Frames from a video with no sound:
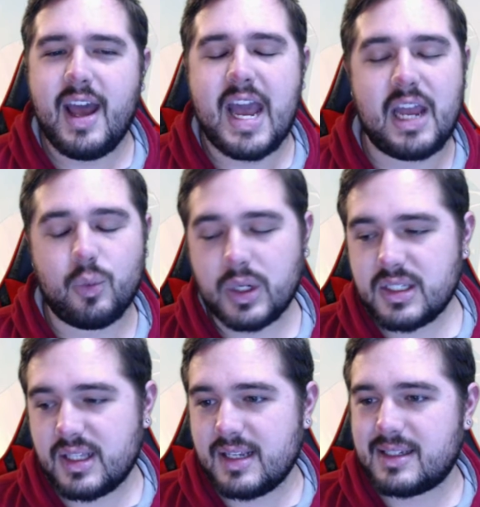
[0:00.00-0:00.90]
and
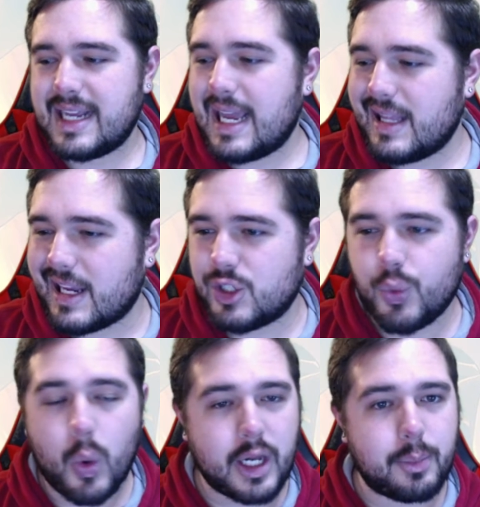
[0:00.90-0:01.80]
once things take like
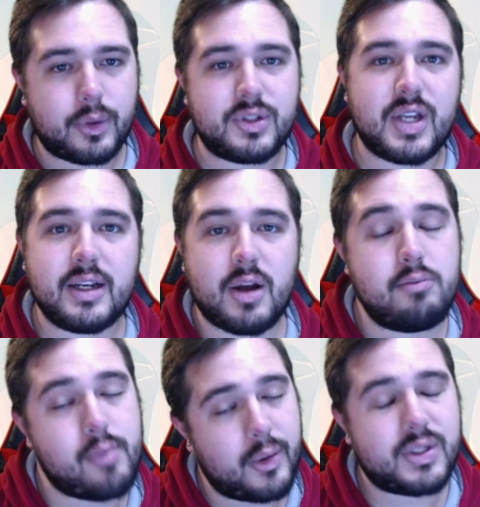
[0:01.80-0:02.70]
20%,
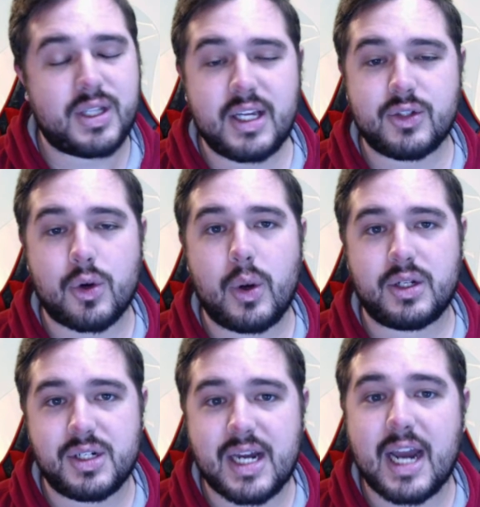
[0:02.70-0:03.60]
most things are going
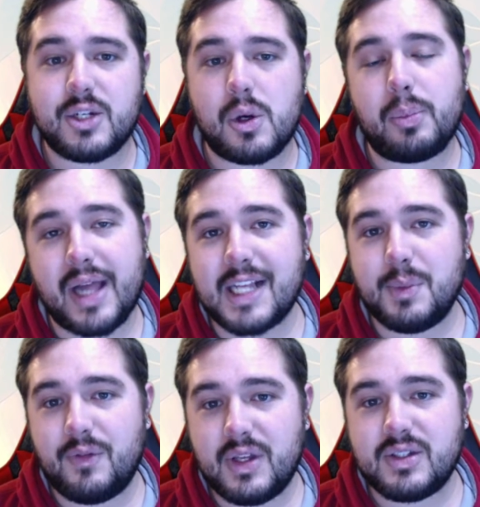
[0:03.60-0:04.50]
to die to a
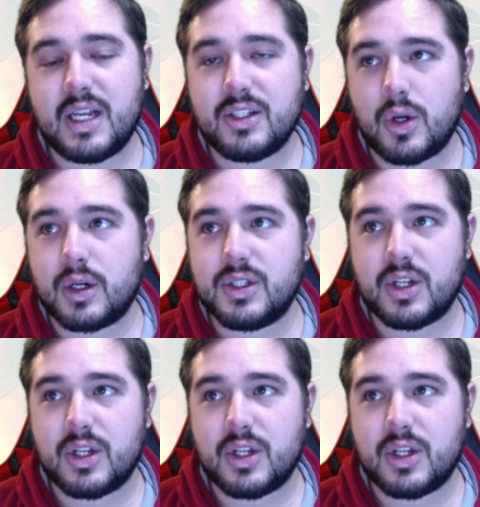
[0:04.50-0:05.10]
Plasma Fist as long as